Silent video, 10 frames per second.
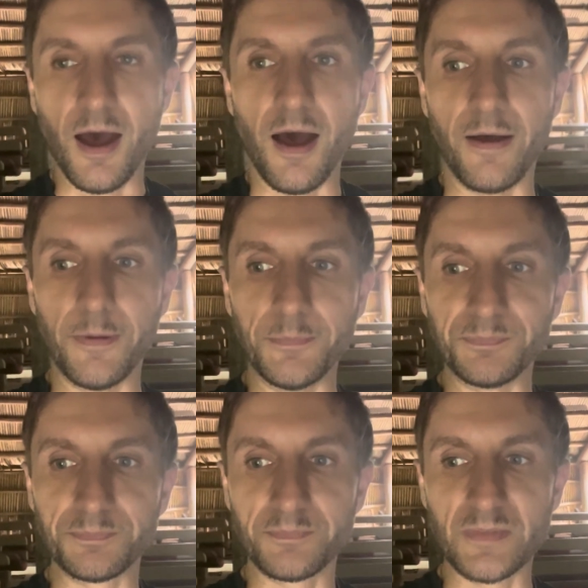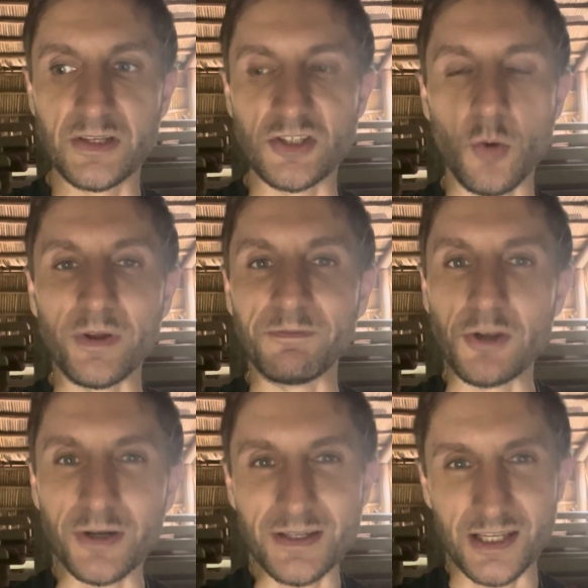Um, so if
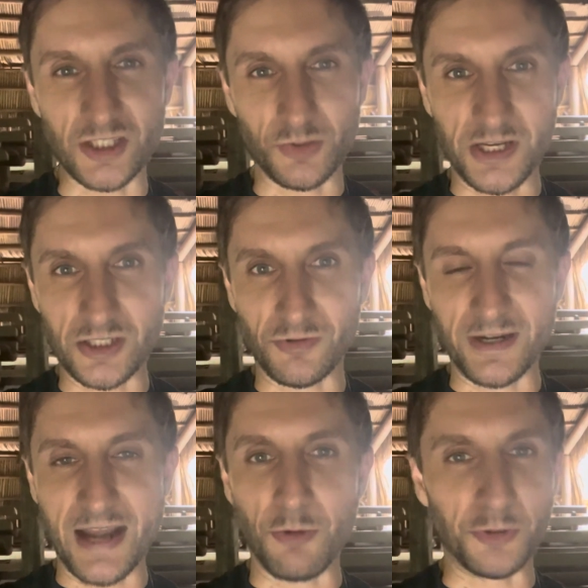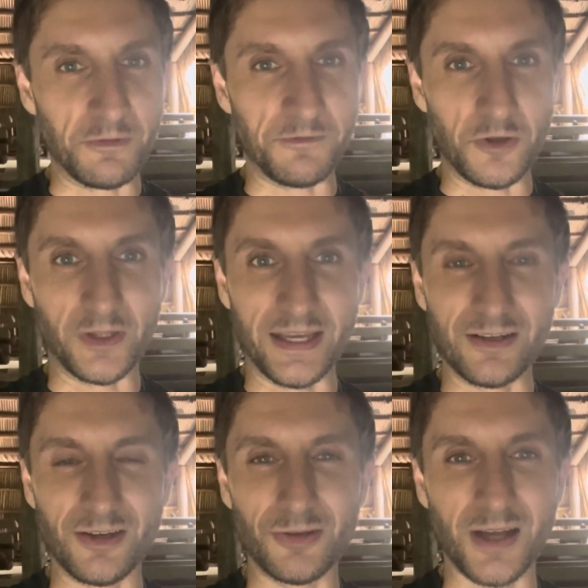you're in a situation right now where you feel
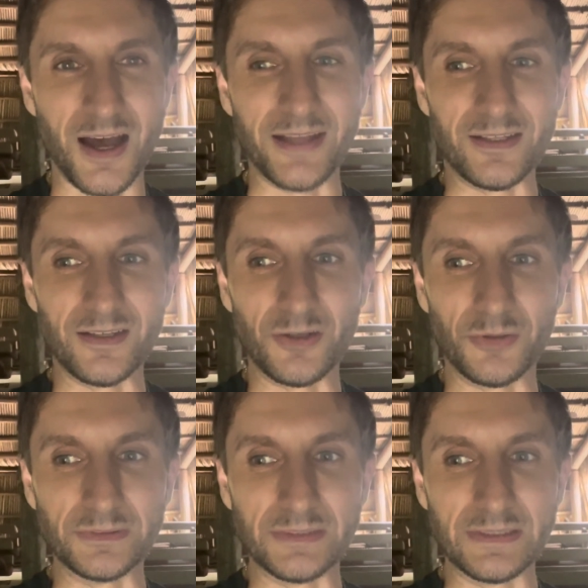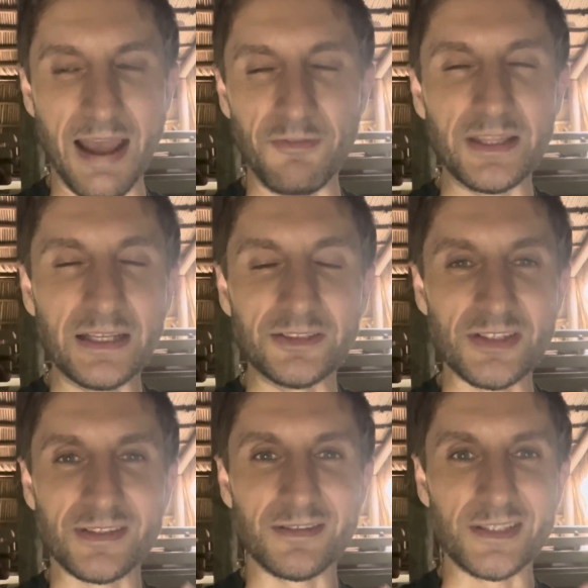like, oh God, you know, everything
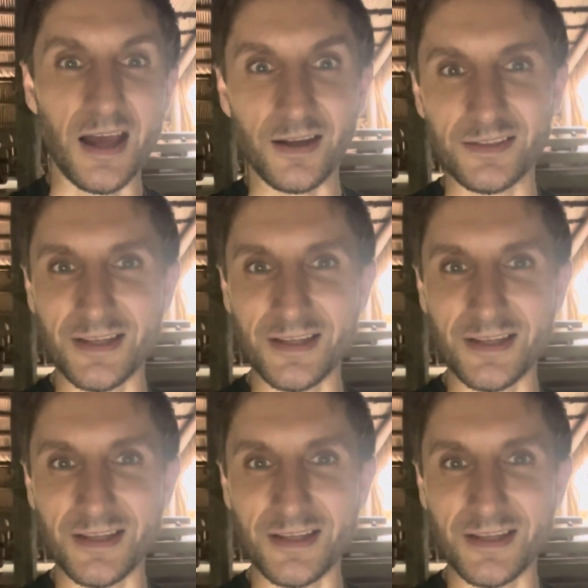just sucks,